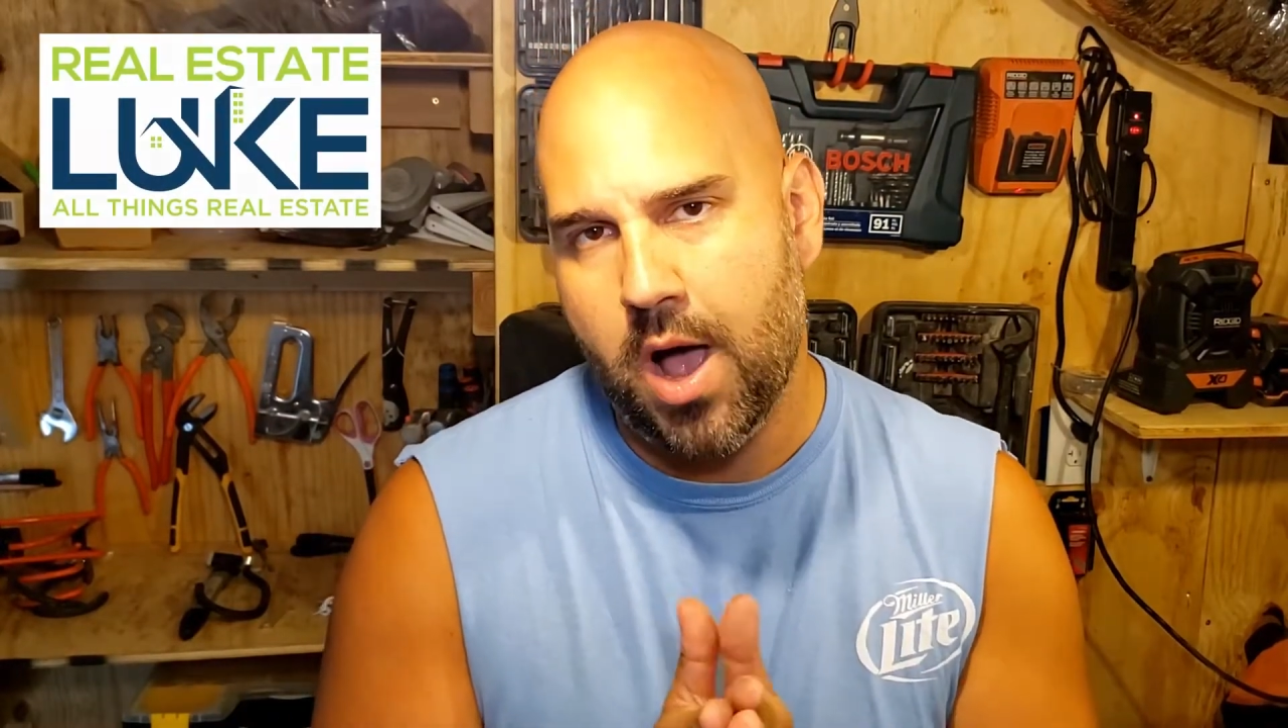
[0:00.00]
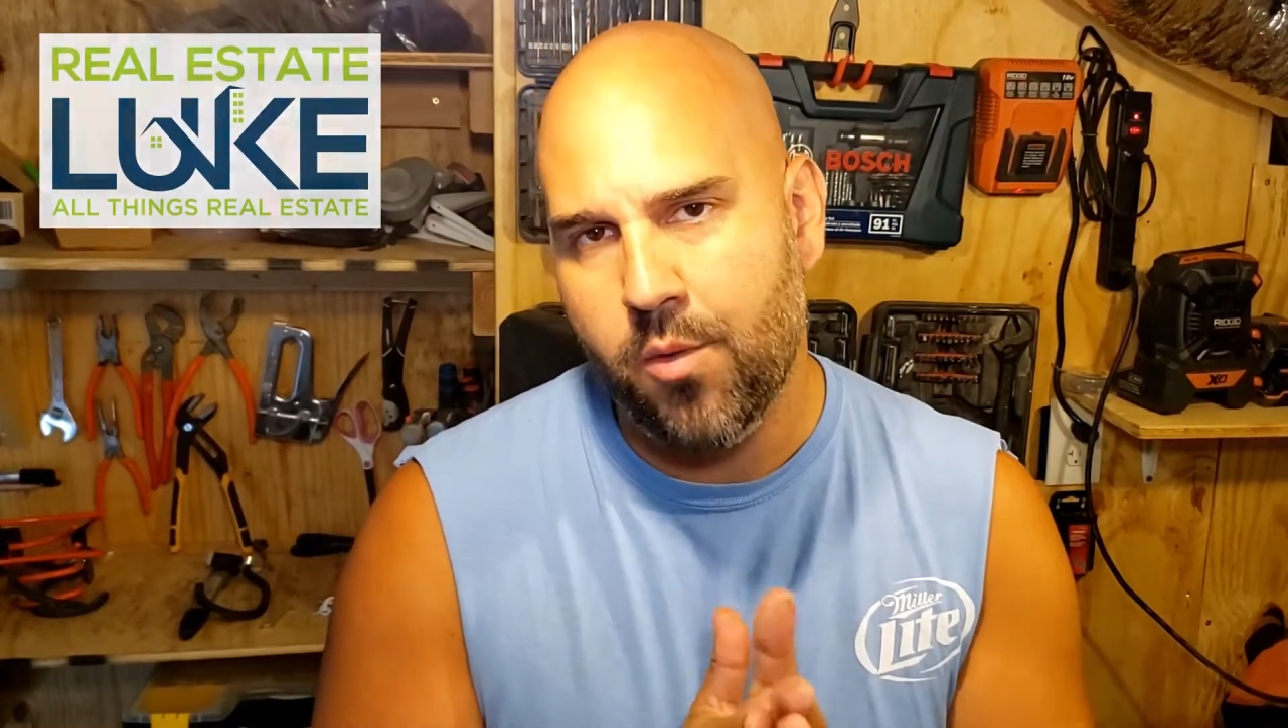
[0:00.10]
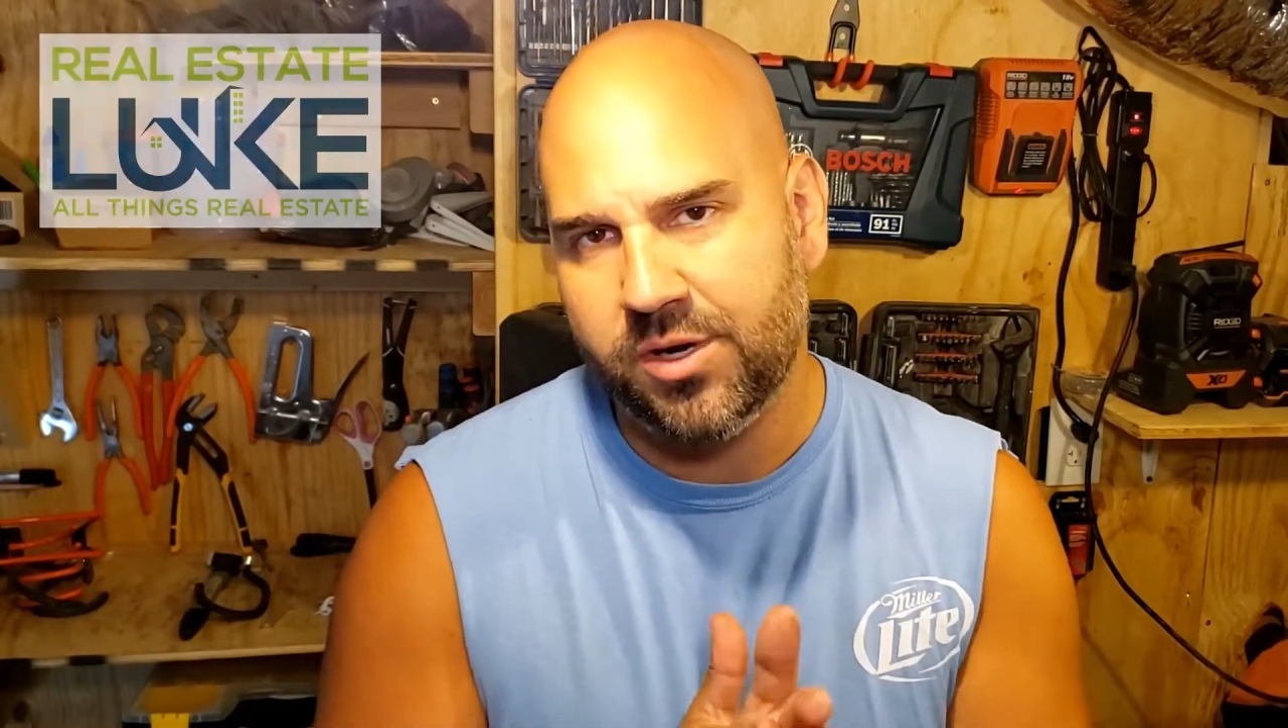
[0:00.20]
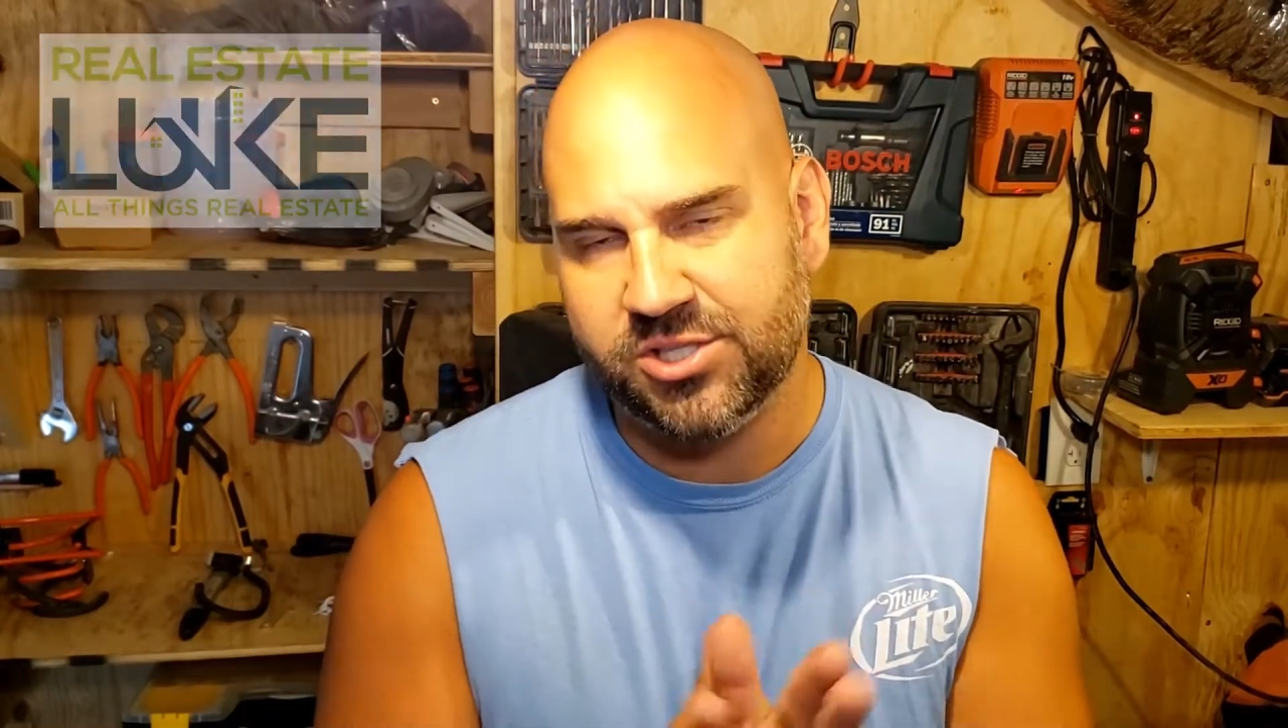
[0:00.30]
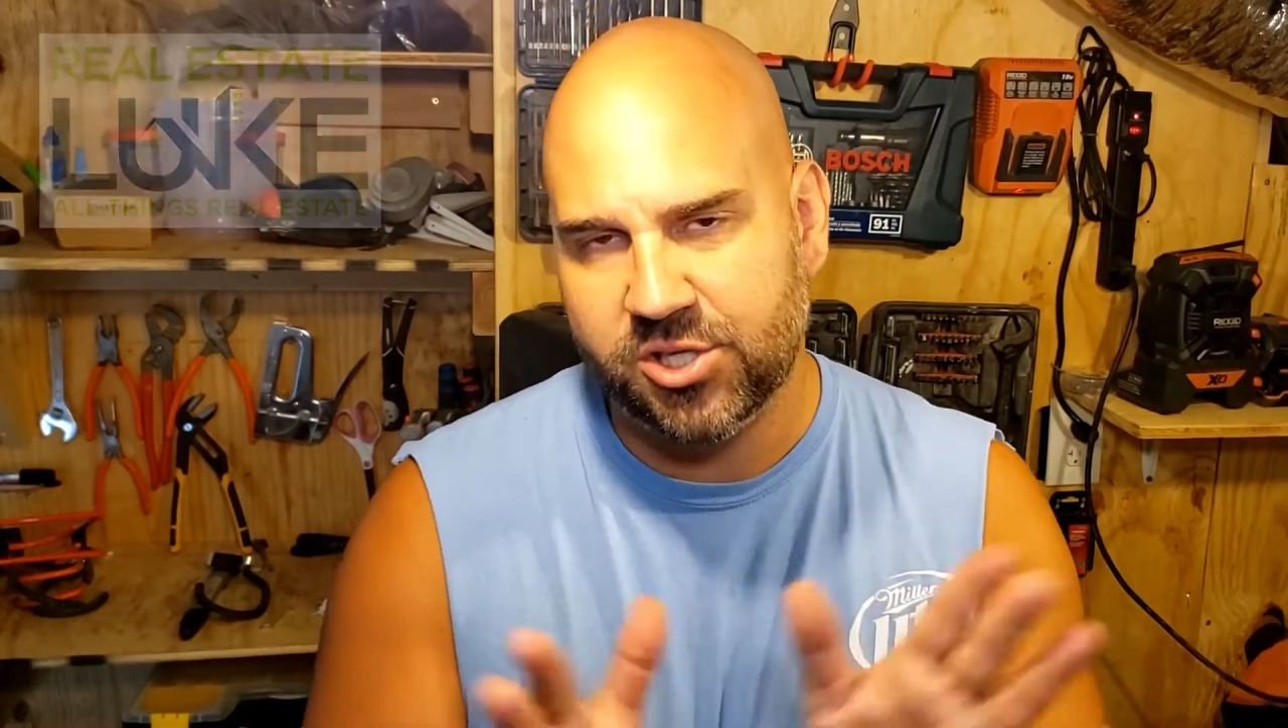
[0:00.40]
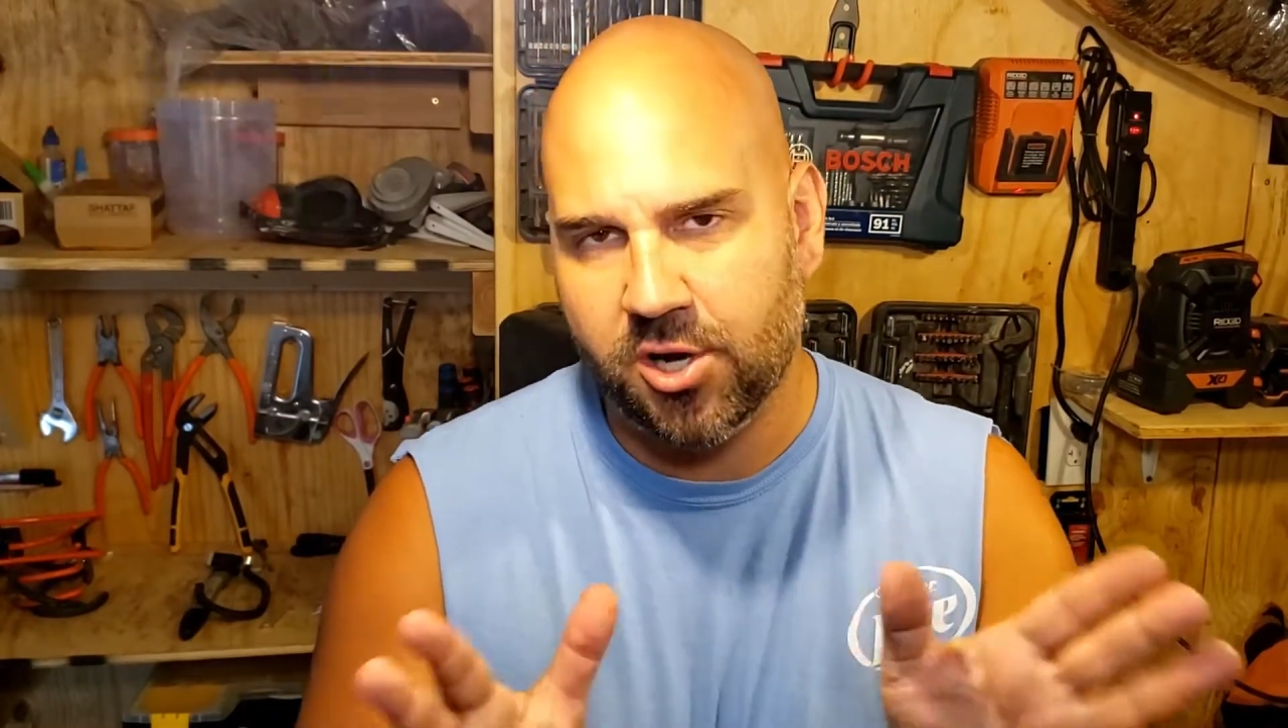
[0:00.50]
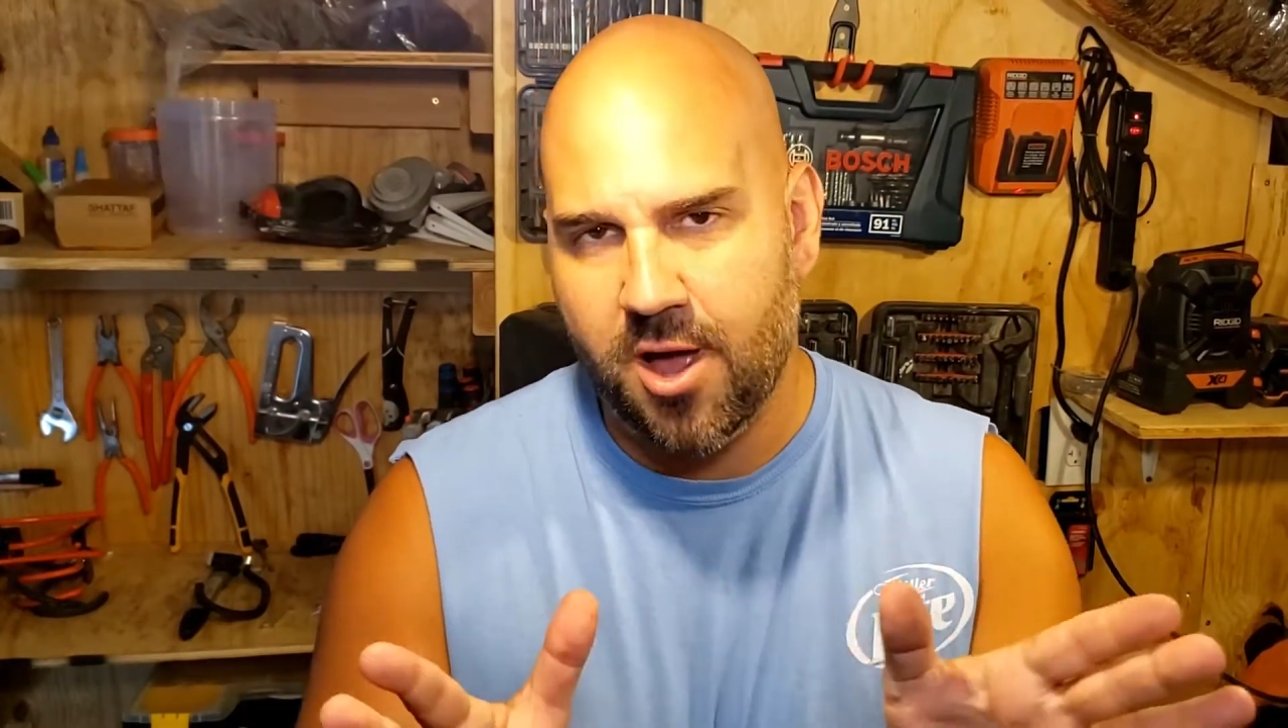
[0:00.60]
I want to start